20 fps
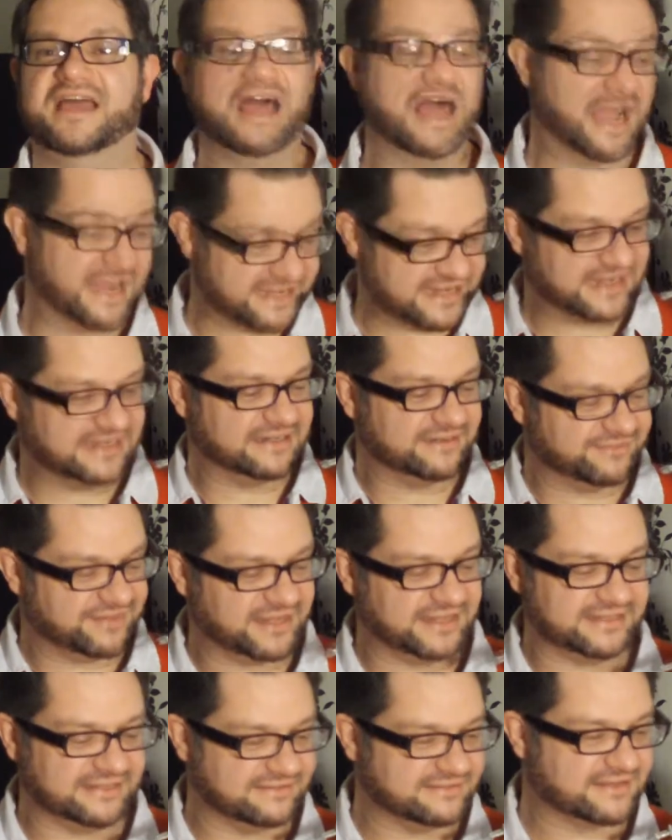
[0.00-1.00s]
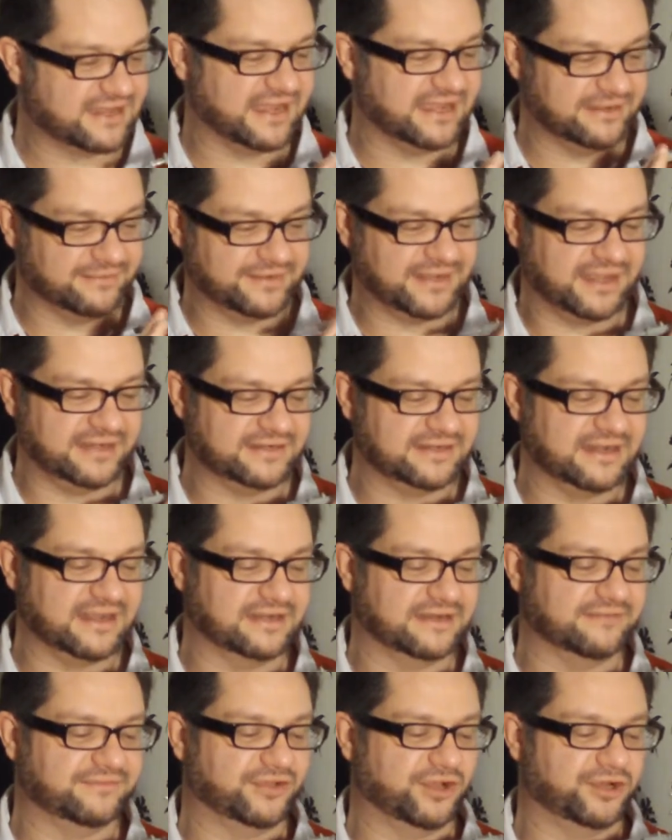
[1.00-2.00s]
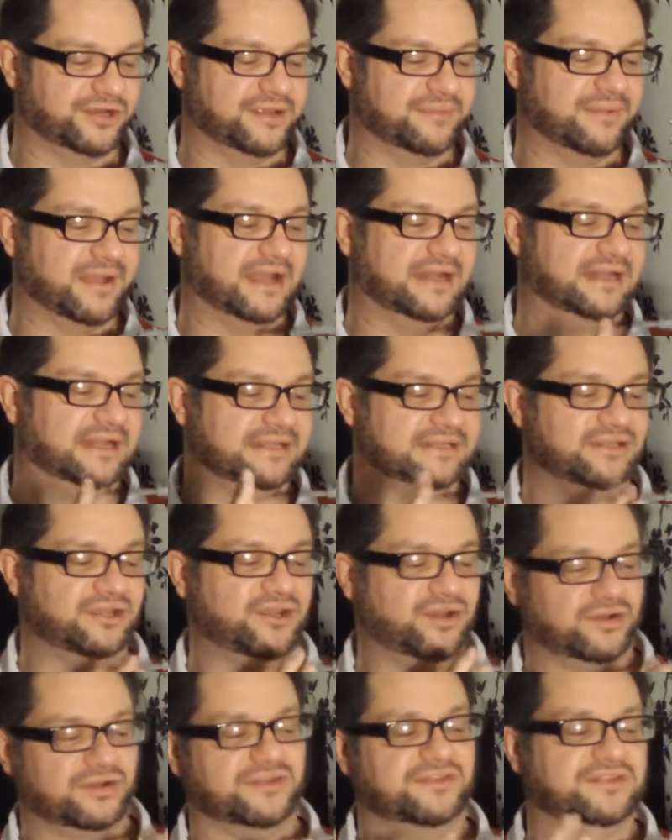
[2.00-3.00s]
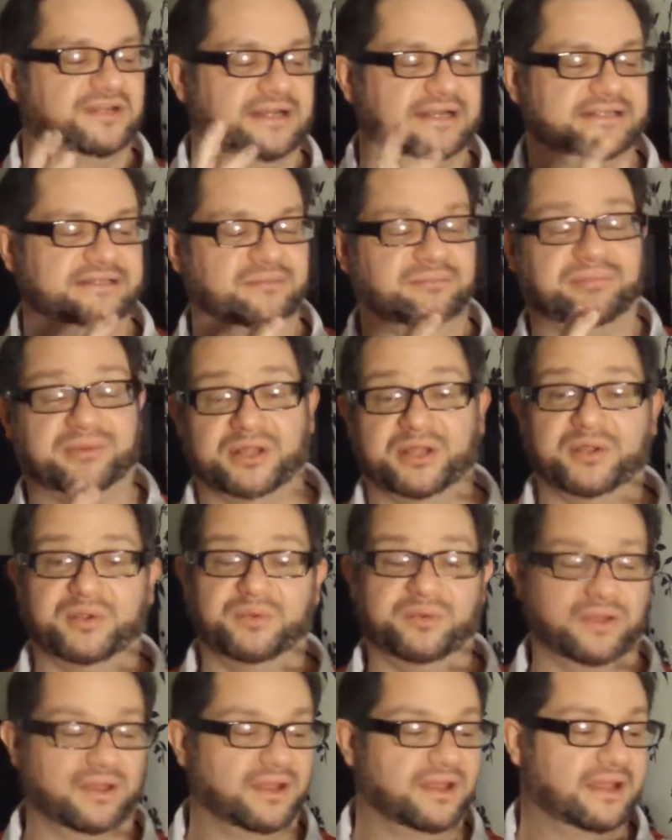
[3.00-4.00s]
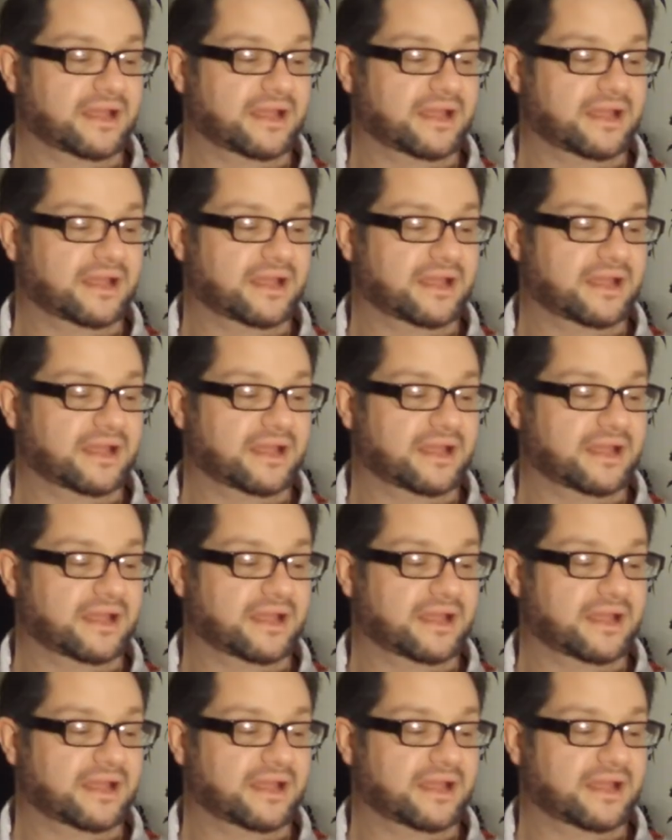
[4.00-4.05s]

I kind of like this guy, and I'm kind of glad I've got him. I like the colours. I like the blue.